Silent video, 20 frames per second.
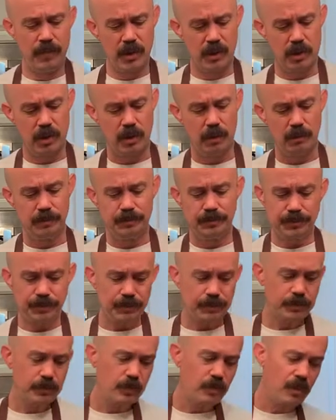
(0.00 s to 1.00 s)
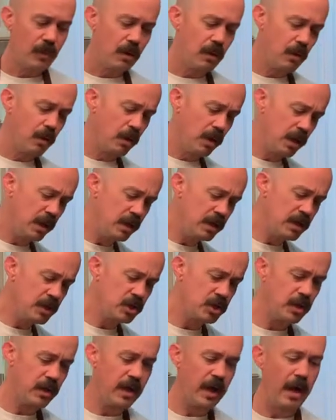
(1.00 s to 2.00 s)
So, in
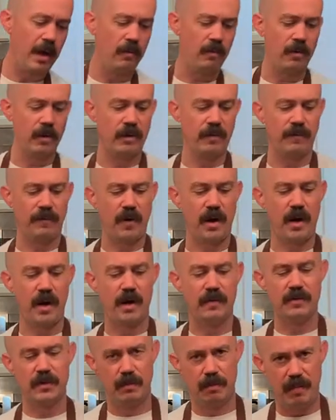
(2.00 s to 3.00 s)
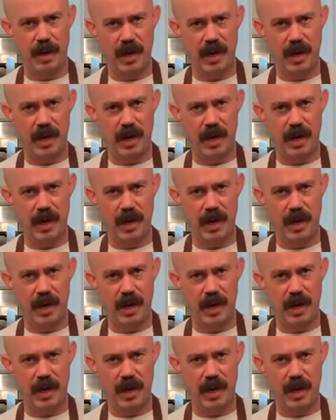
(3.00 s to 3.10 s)
addition to that, we're gonna fry off some